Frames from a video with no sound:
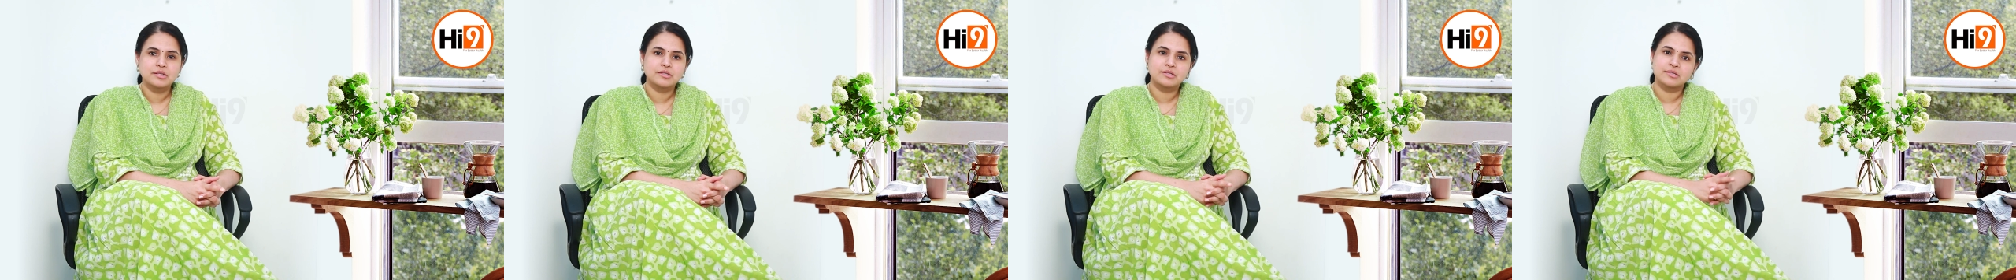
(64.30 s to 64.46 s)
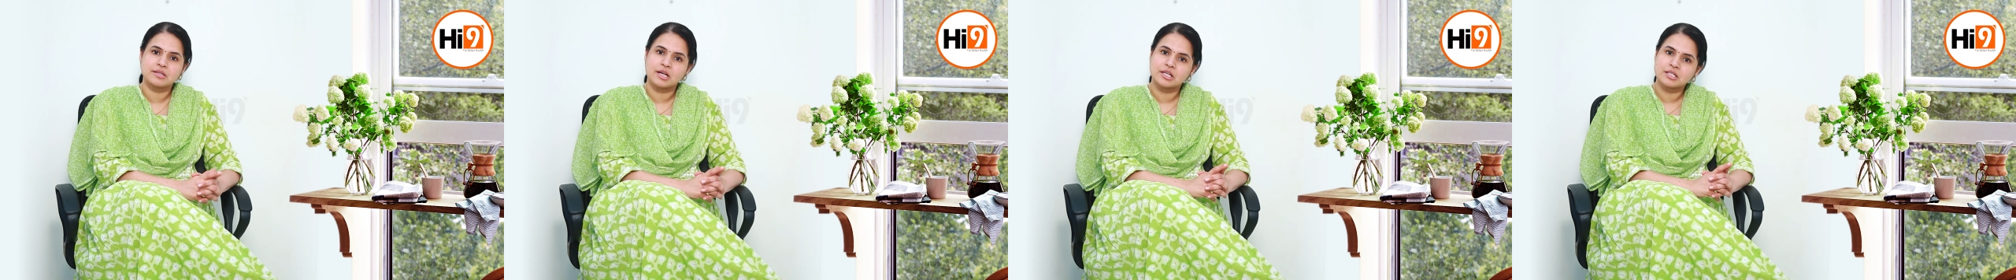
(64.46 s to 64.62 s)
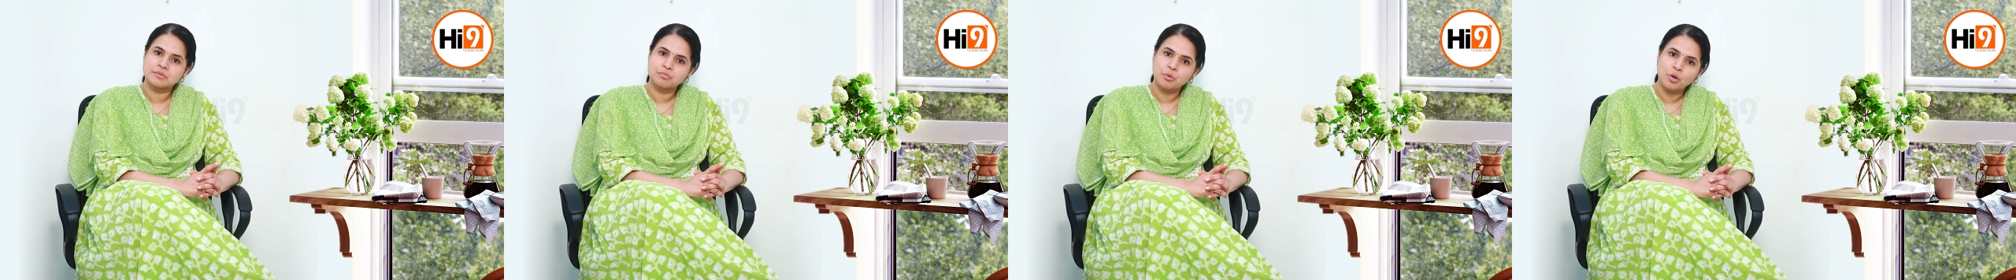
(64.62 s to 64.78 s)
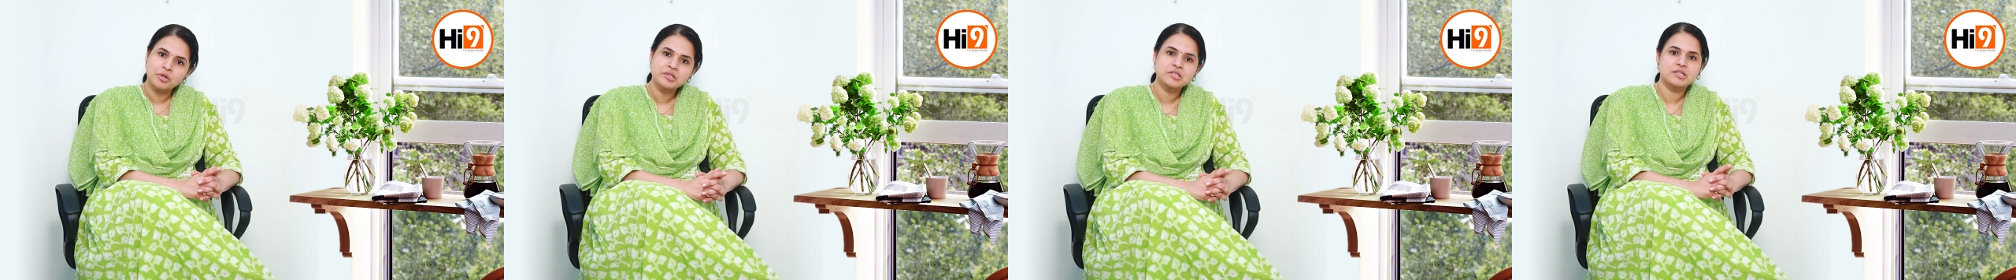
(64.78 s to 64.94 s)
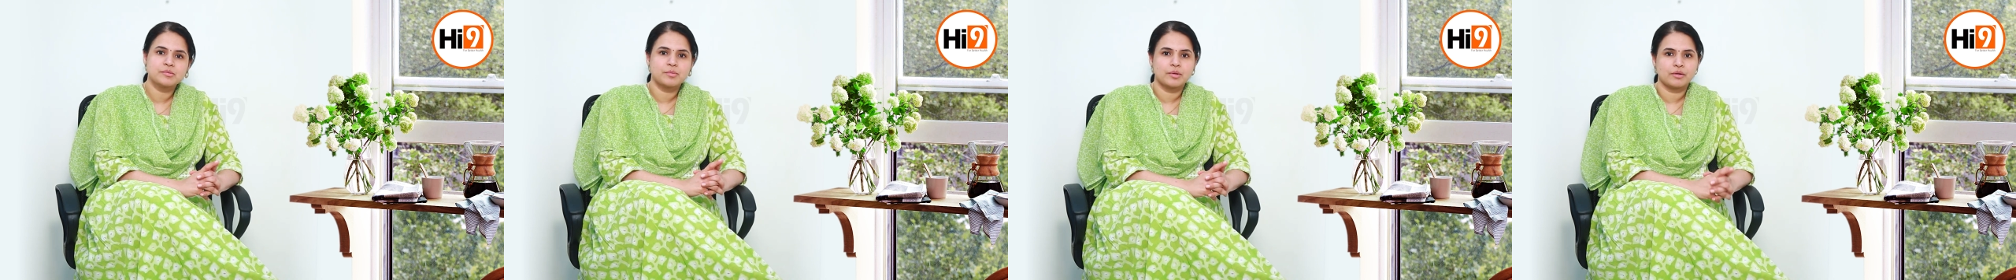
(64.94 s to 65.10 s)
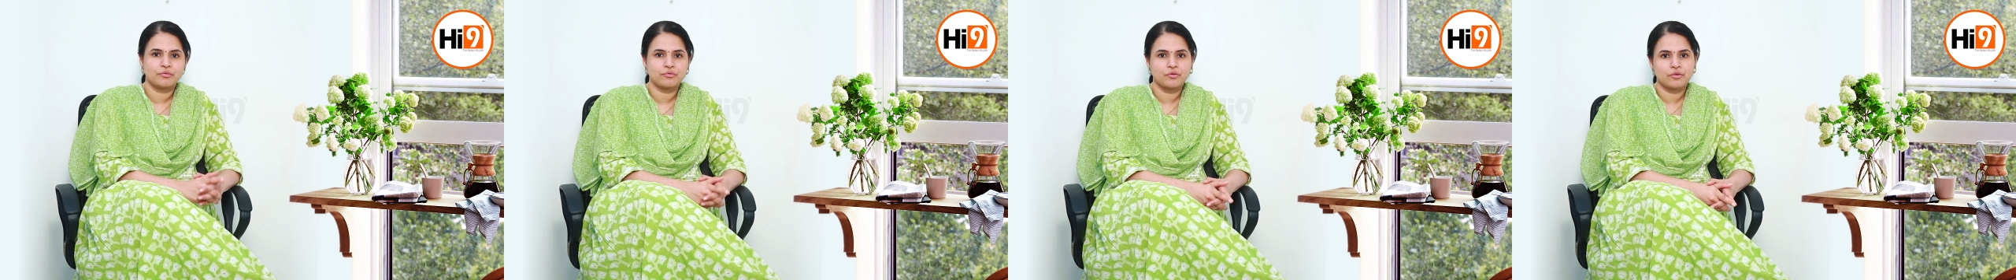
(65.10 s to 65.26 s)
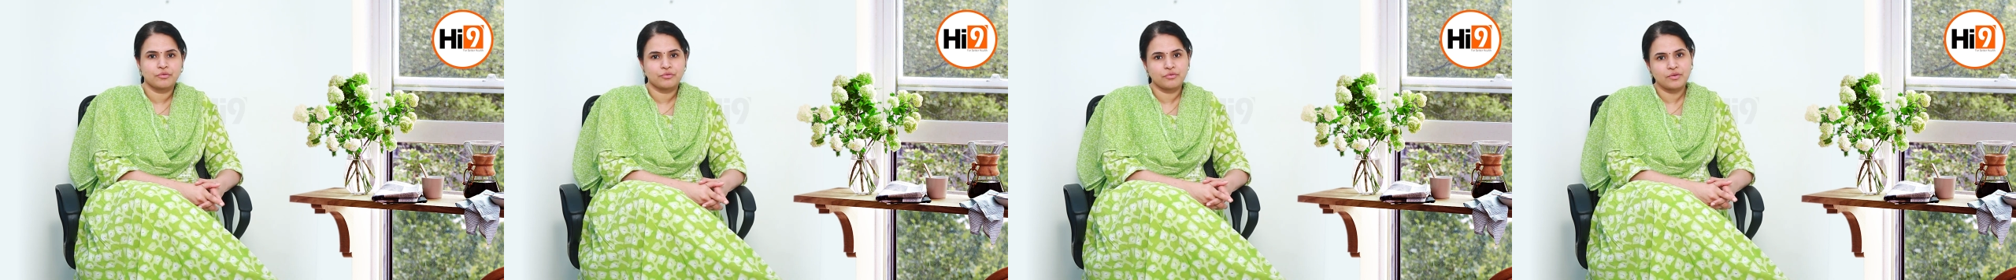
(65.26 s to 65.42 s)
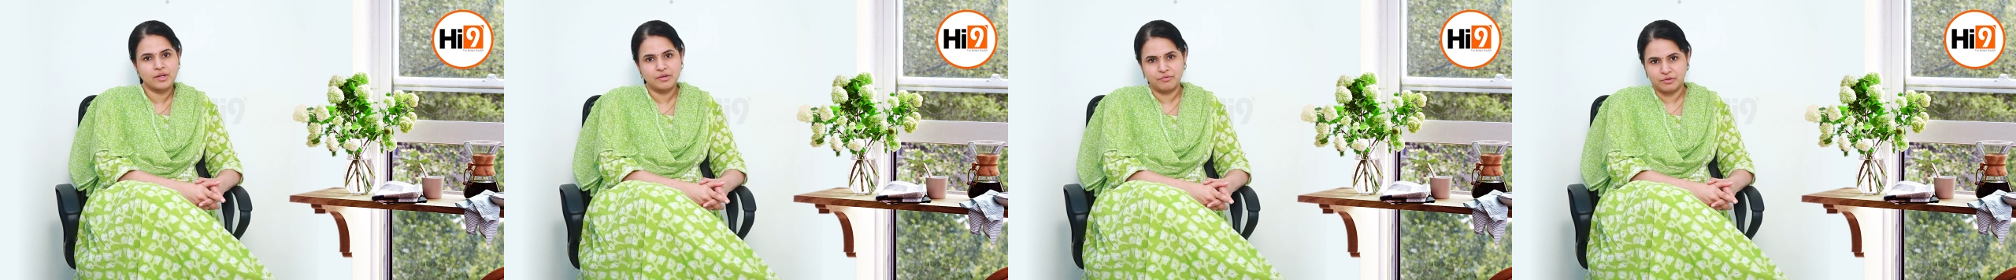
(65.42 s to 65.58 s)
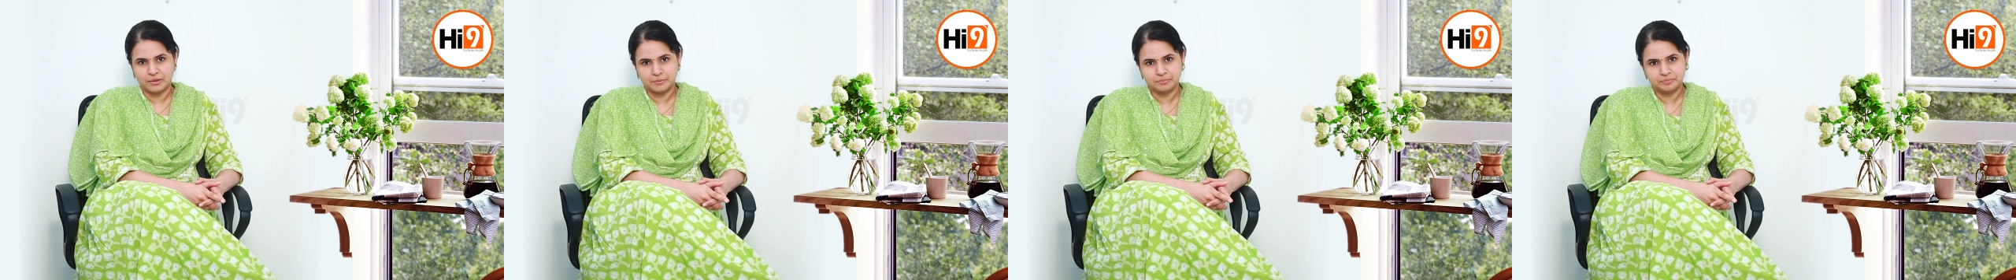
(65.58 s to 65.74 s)
is responsible for
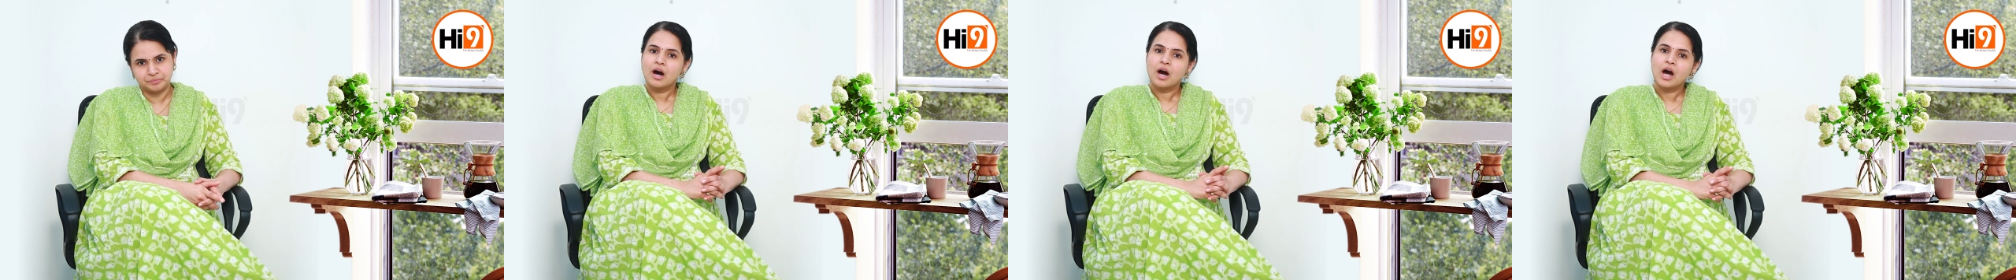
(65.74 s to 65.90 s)
fever.